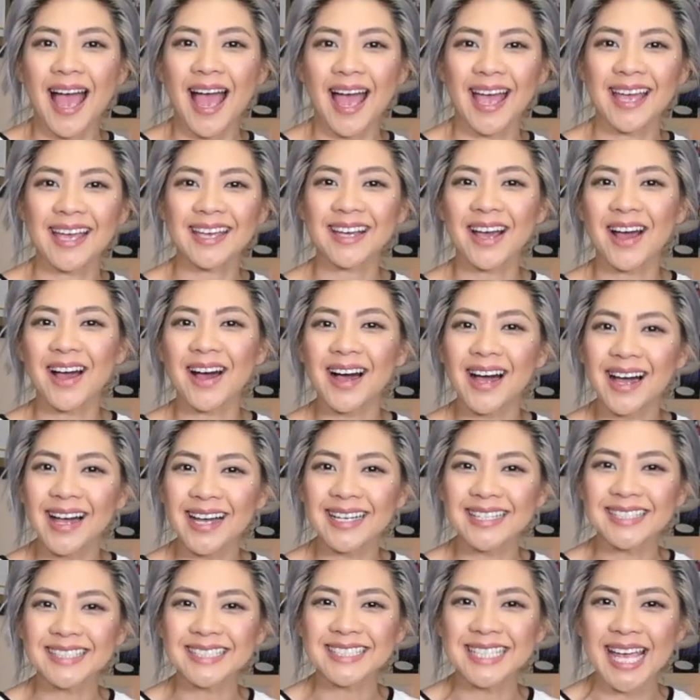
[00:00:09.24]
Hey
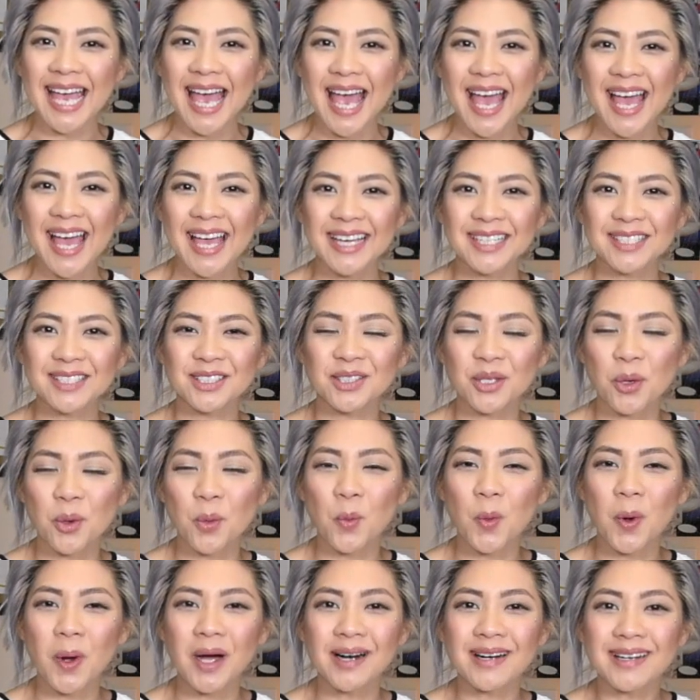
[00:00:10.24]
guys,
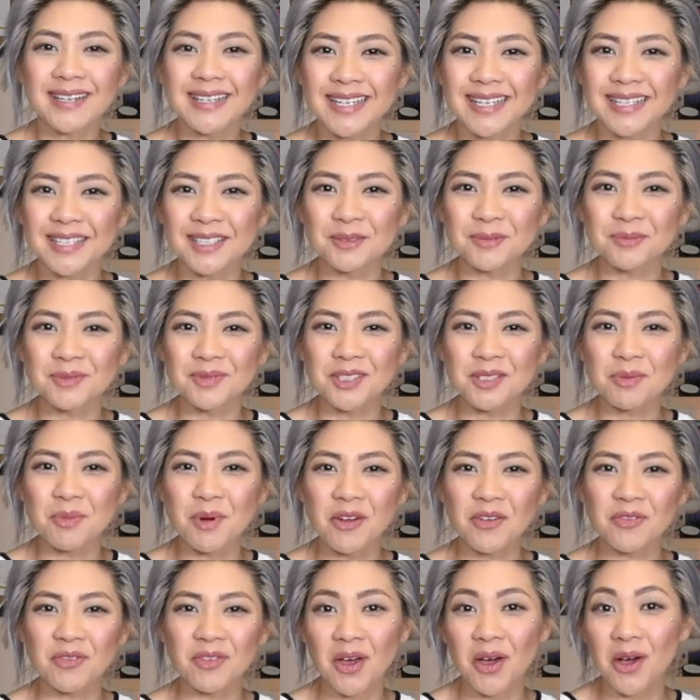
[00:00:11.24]
and welcome to
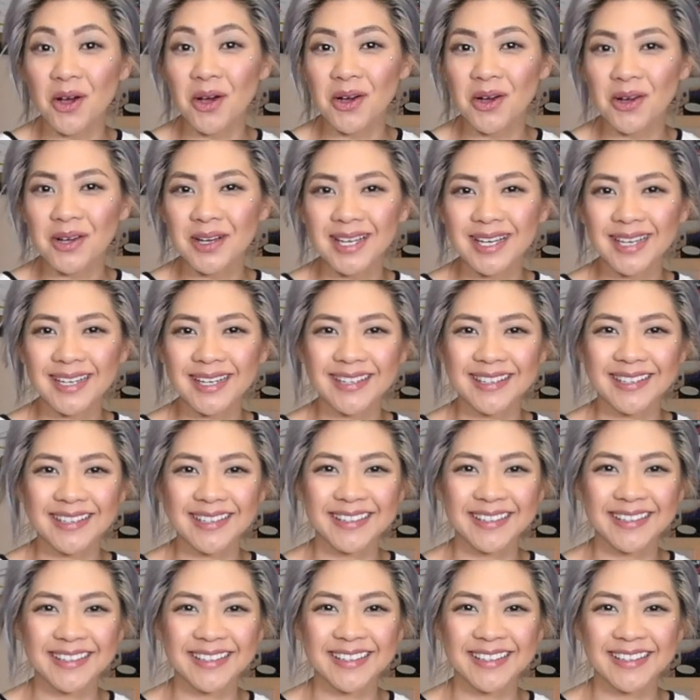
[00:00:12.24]
my vlog.
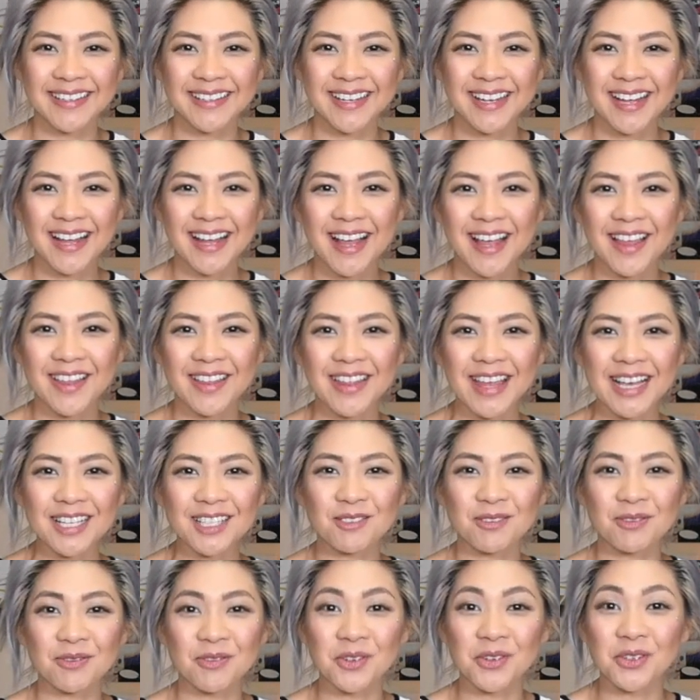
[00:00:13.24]

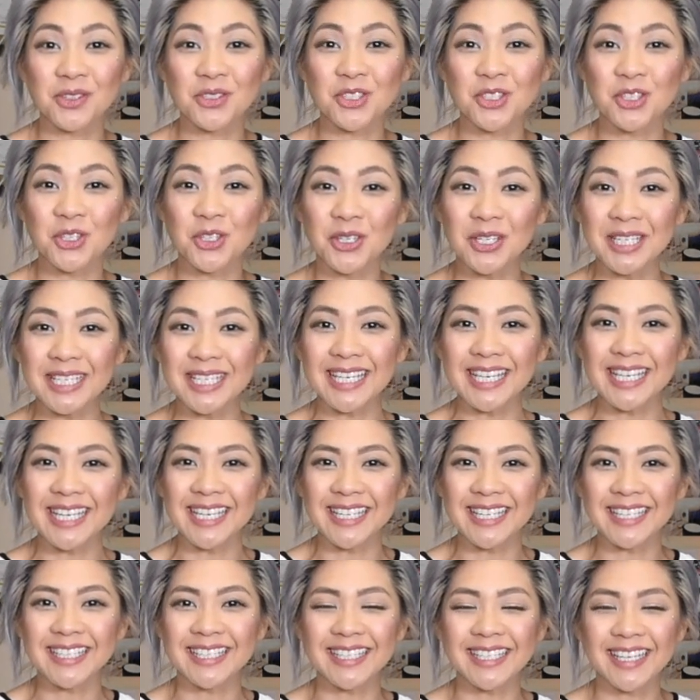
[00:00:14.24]
Thanks for tuning
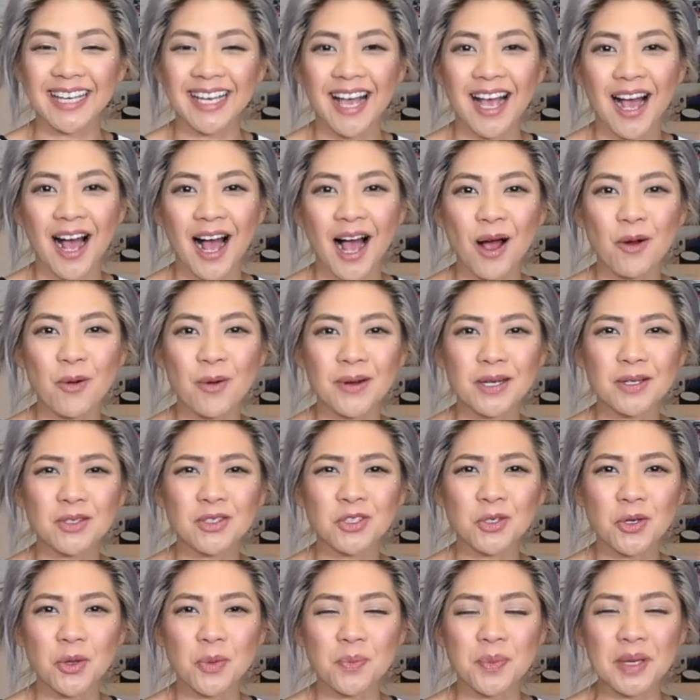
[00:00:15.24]
in. I want
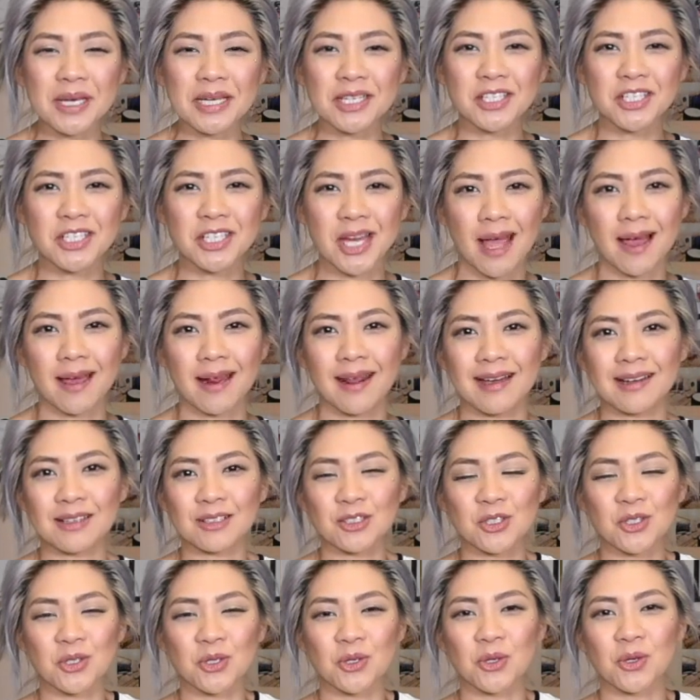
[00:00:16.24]
to do a big shout
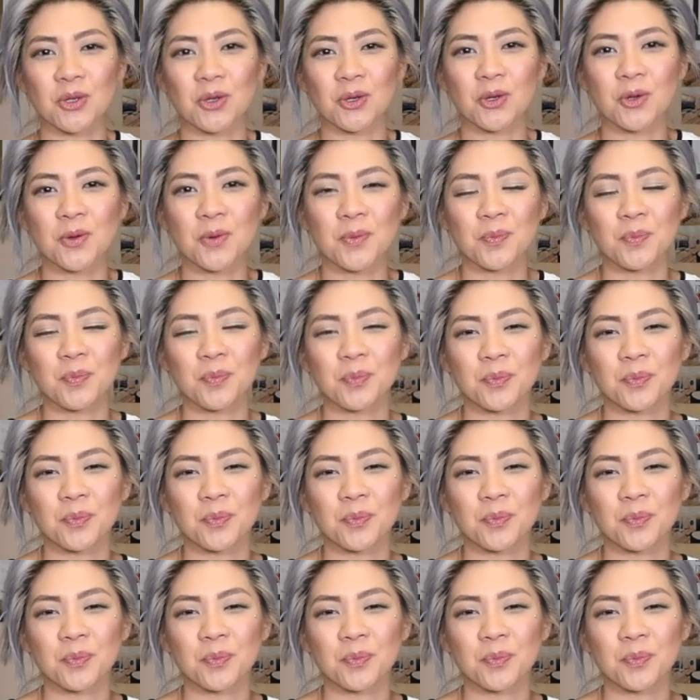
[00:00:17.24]
out to